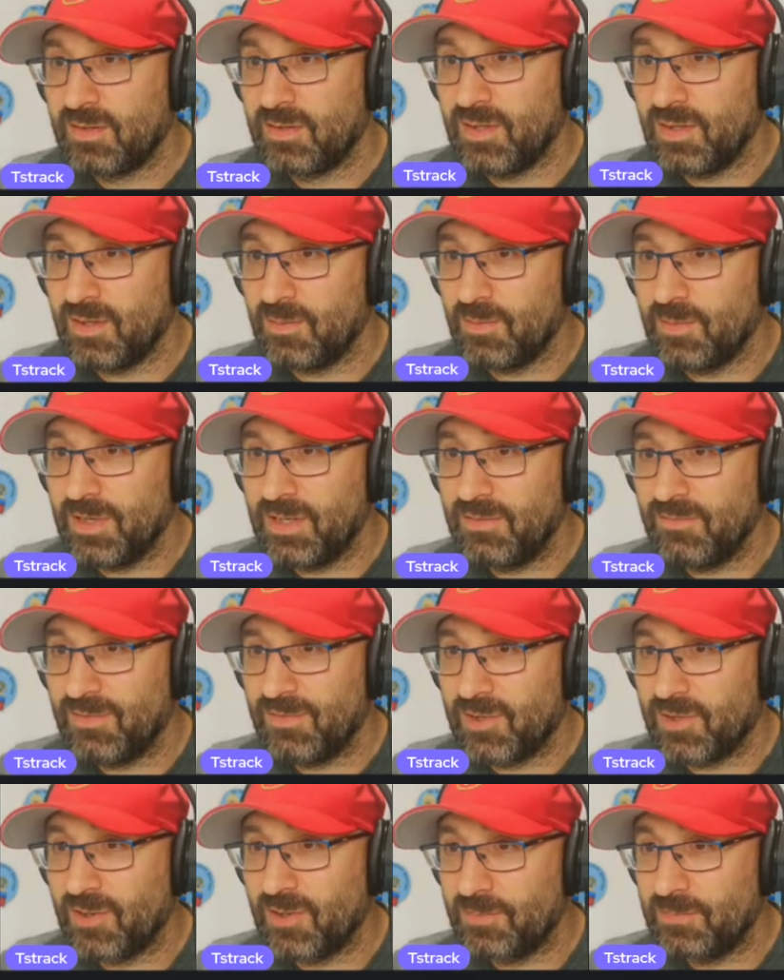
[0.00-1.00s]
Yeah, where did
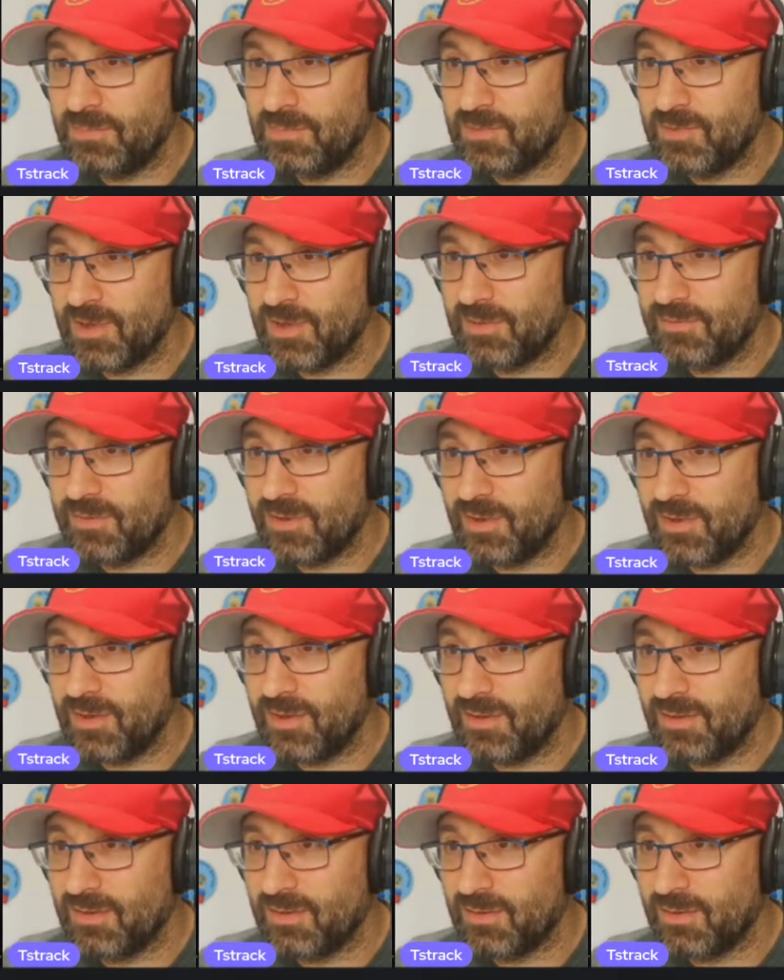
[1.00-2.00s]
the Cup draft
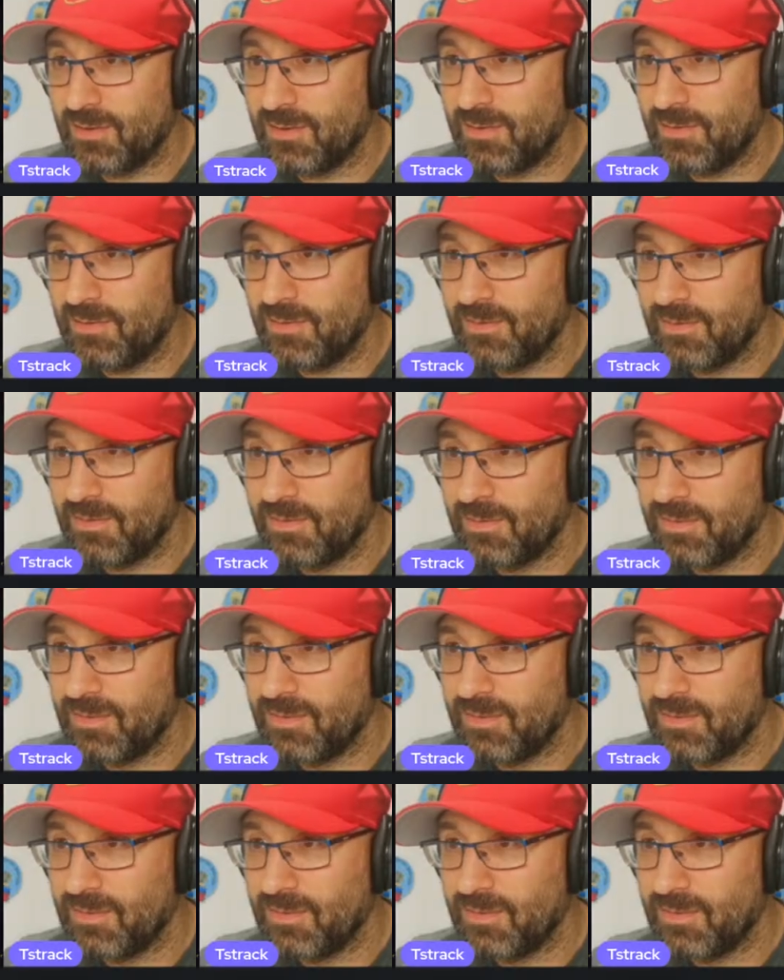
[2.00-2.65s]
go?